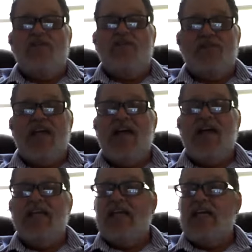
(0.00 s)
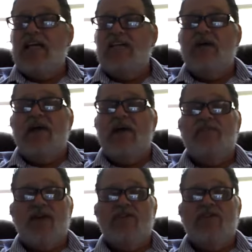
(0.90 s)
firsthand that they do. I've
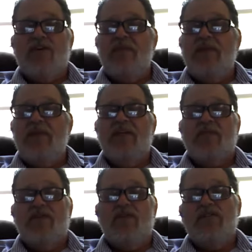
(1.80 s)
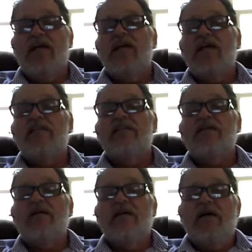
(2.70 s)
talked to inmates from those states.
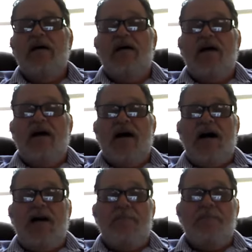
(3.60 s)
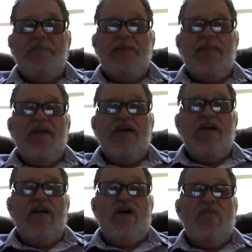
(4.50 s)
Um, you
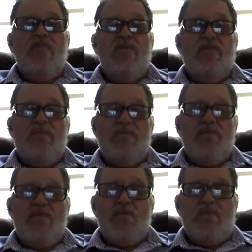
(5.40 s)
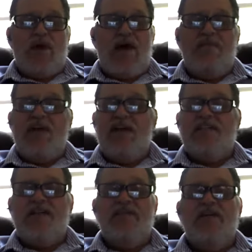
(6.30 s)
know, I've had
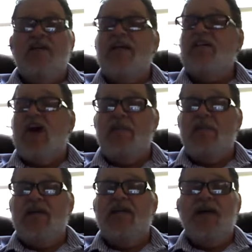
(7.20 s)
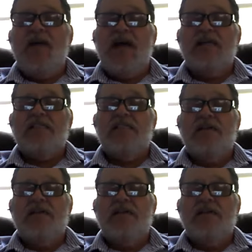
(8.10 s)
several inmates call me in the past.